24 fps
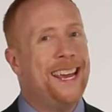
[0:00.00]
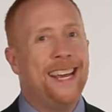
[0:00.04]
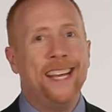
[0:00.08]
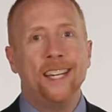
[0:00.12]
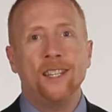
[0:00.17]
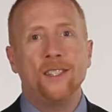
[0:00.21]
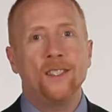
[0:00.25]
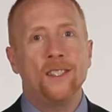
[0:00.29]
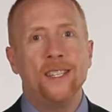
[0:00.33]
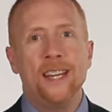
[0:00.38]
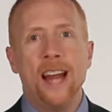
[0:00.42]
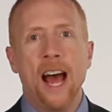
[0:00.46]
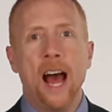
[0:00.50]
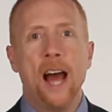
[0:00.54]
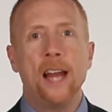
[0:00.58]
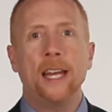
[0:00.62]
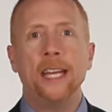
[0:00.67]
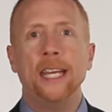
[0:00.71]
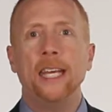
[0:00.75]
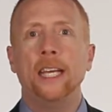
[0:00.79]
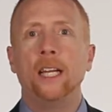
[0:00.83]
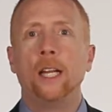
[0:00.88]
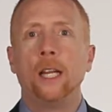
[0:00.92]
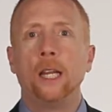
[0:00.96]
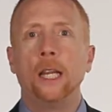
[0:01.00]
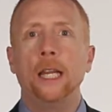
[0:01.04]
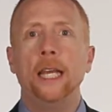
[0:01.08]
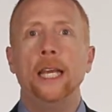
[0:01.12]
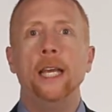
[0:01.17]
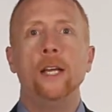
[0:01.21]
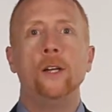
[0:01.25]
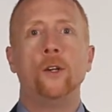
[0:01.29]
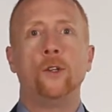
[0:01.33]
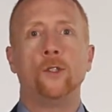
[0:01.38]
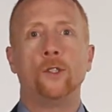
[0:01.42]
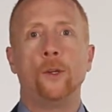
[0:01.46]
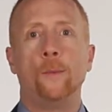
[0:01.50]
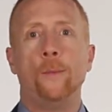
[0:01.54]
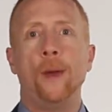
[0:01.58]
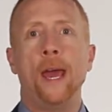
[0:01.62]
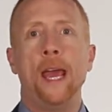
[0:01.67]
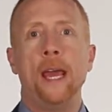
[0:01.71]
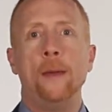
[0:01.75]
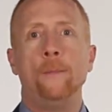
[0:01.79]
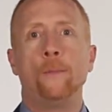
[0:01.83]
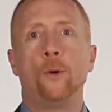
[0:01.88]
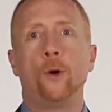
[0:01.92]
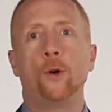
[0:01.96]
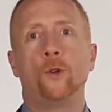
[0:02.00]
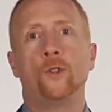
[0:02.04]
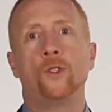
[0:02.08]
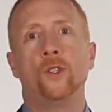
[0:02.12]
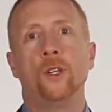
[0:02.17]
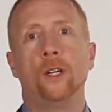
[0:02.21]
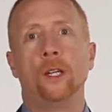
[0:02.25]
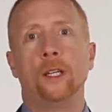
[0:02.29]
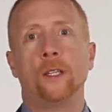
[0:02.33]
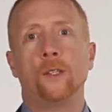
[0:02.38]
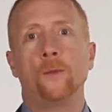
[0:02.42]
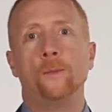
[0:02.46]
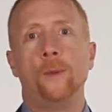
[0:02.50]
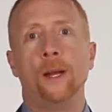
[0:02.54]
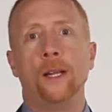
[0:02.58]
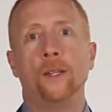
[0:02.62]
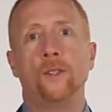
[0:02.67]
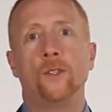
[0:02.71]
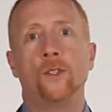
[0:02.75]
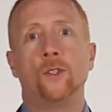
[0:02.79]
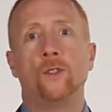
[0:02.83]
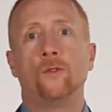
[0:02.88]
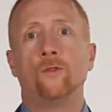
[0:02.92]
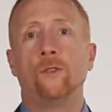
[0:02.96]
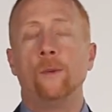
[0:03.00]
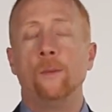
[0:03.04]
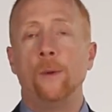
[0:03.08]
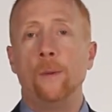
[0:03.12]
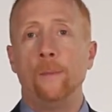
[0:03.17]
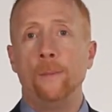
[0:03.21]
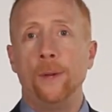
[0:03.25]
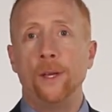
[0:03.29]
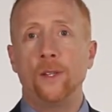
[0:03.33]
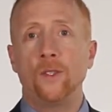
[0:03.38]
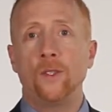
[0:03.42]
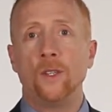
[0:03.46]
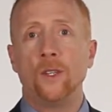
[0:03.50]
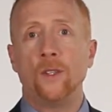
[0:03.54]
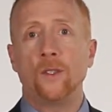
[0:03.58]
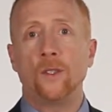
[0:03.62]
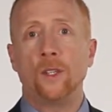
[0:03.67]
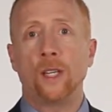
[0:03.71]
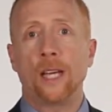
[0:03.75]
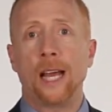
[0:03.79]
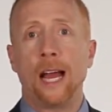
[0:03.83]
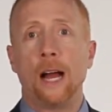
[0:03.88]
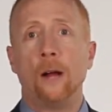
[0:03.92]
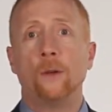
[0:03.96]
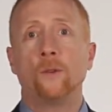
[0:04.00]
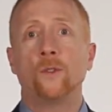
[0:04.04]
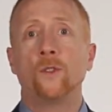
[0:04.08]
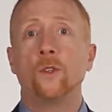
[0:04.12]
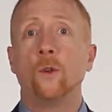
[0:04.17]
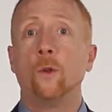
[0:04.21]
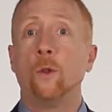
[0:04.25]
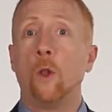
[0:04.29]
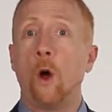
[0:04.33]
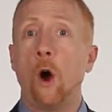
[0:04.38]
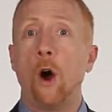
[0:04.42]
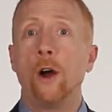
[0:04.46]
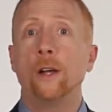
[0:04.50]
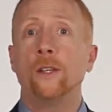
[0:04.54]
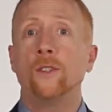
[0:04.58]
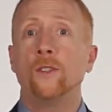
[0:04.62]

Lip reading: It's not illegal to pay personal expenses from a business account so long